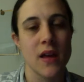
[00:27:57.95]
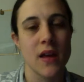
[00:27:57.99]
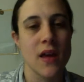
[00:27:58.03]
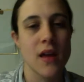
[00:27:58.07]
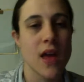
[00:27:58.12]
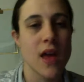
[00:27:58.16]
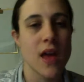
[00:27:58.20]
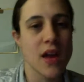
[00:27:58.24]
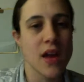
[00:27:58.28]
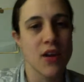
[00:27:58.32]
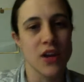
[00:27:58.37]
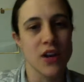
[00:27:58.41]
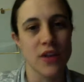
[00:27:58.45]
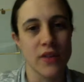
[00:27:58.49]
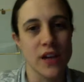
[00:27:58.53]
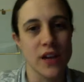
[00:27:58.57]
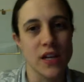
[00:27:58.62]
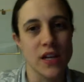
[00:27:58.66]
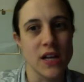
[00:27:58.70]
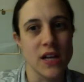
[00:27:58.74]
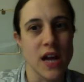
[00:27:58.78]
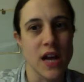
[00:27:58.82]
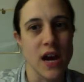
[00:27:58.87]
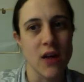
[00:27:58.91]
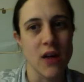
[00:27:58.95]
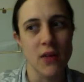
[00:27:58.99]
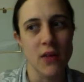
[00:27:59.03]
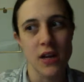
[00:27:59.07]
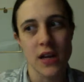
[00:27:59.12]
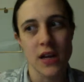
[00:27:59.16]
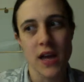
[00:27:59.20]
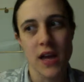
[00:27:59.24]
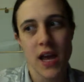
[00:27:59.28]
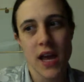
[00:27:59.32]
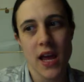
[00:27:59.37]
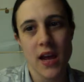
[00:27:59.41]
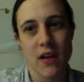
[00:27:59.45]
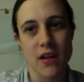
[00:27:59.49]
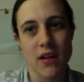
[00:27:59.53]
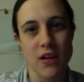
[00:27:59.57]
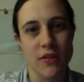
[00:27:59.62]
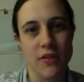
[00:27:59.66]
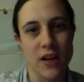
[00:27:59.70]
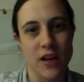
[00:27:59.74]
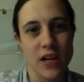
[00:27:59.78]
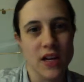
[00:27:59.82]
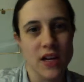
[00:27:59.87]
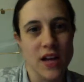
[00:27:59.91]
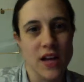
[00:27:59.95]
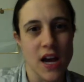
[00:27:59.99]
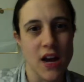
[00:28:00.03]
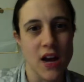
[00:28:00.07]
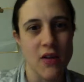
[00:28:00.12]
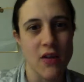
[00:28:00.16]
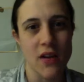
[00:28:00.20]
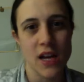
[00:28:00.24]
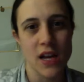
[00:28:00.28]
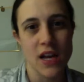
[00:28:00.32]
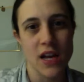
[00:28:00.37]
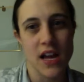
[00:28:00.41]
hey, are you ready now? Hey, are you ready now?